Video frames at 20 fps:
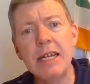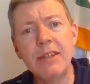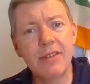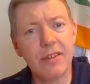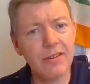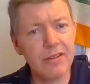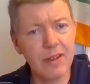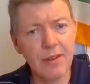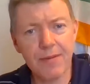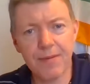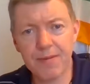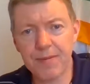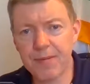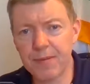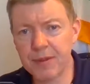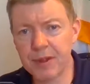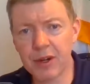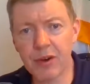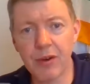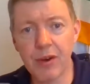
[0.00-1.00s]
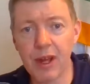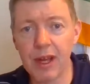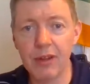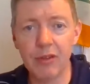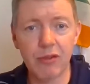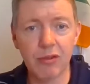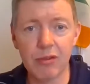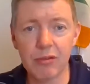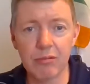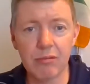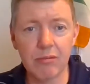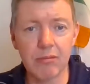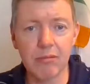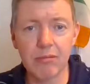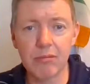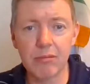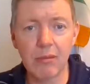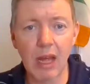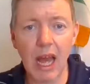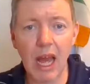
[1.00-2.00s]
It's as if the
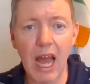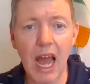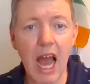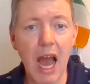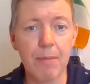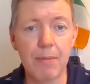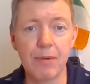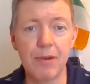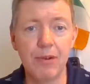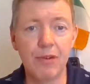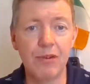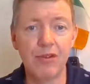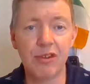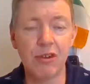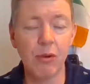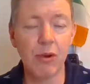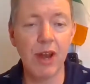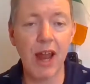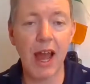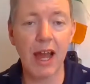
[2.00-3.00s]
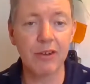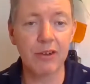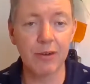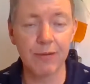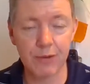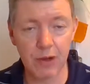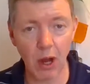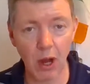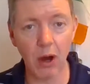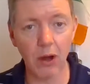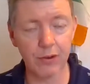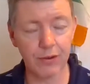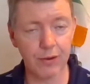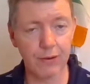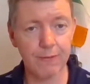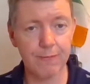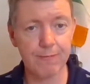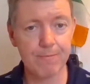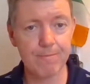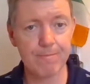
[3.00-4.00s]
creation happened through an act of
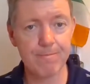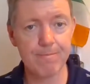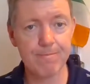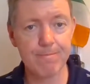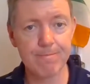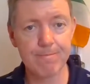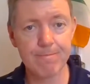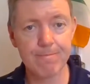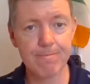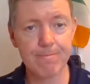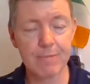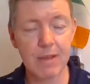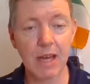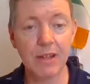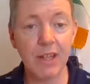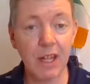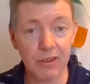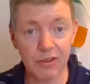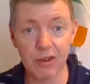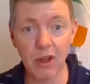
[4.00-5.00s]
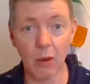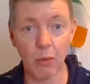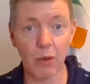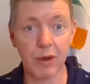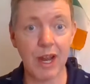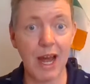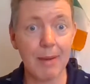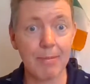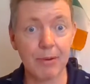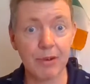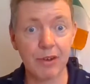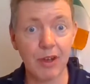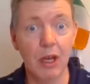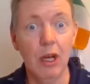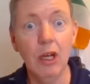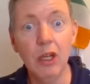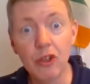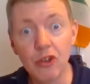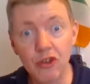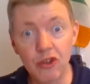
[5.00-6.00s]
God. And that's not what happened.
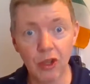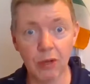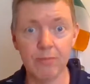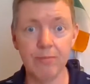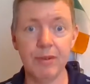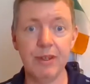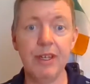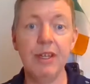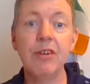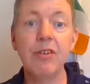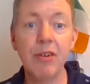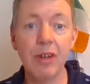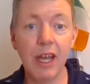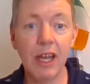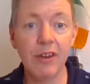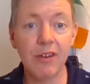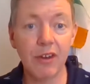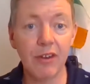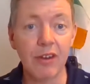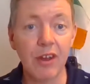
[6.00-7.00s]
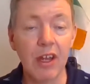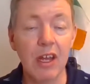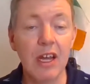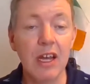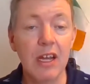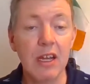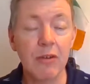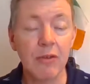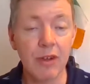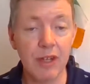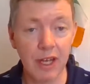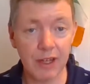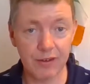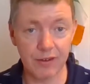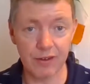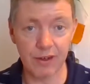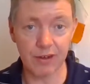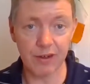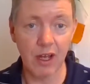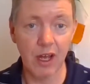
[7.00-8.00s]
Somebody created
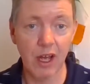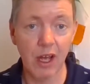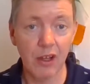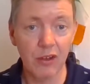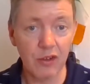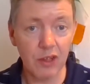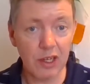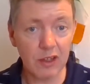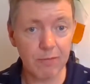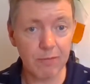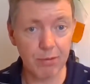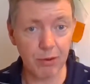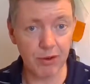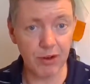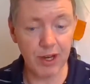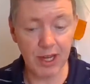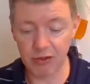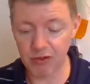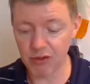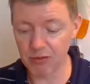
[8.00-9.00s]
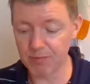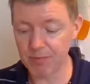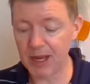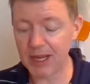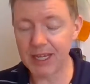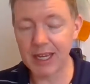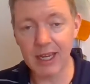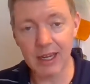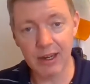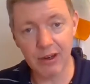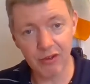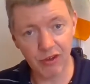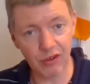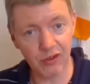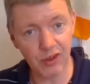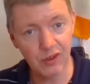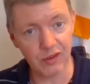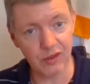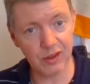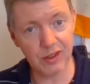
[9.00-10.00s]
it. So let's put an agent back in,
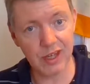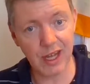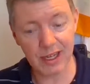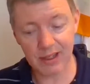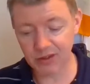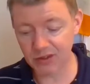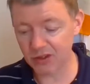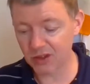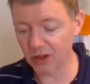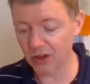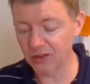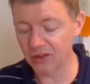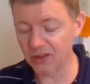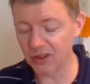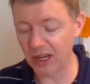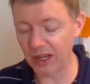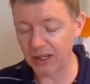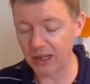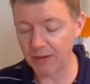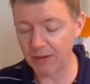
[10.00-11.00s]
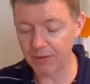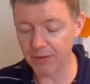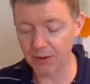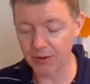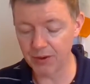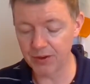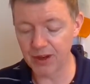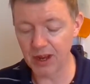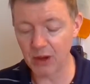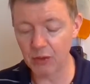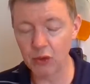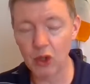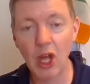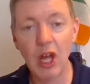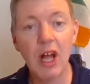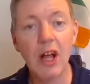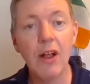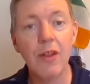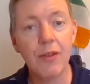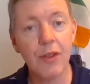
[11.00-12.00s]
just as the text does slightly further
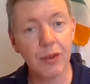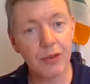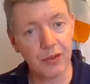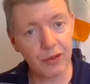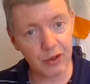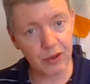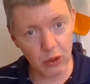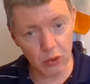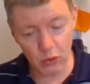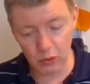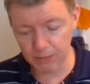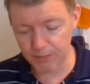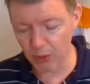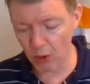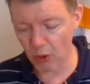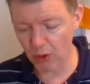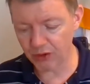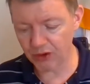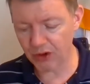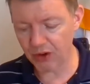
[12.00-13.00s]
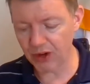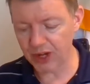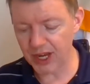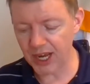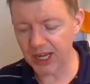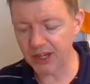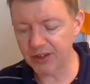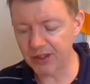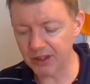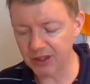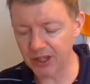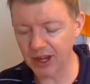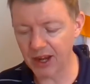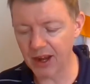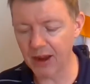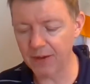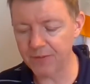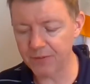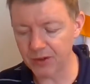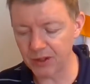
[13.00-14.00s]
down. The school board created the
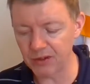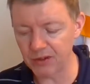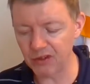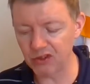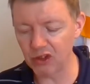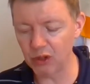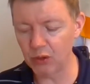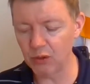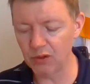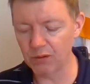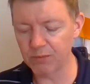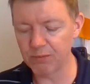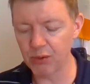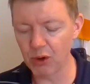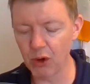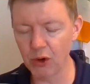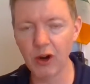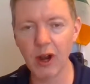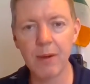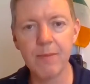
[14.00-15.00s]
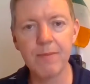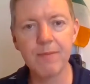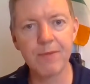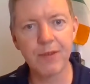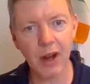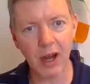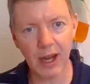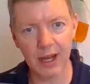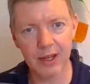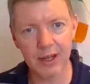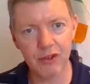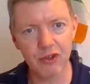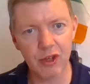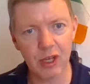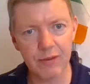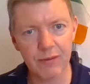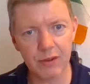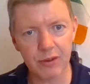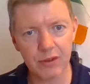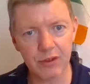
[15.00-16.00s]
Gifted Students Program for High
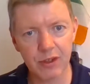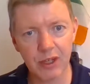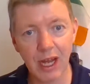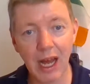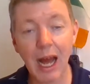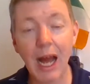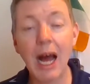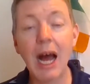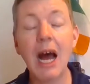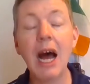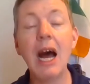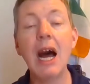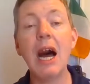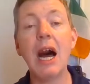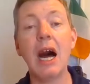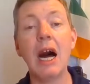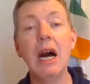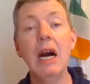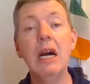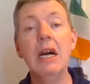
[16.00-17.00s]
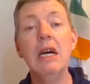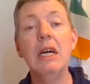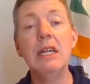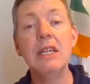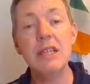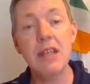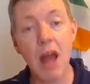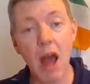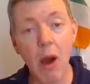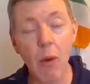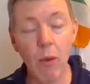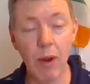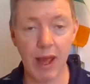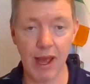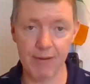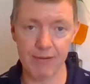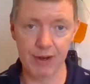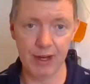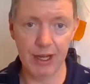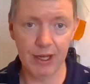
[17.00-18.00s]
Achievers. Ah, now
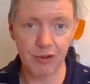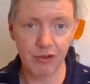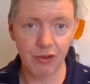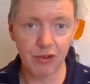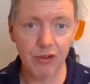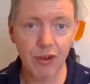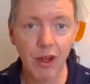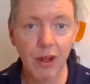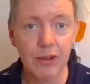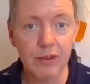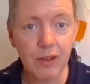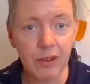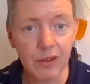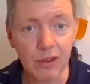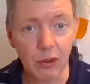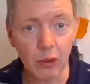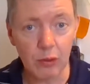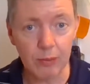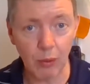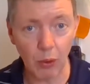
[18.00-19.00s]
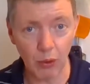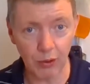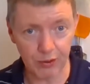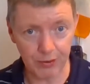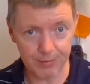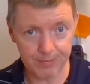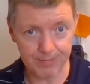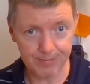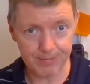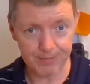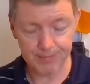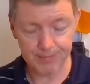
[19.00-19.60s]
we have an agent, the school board.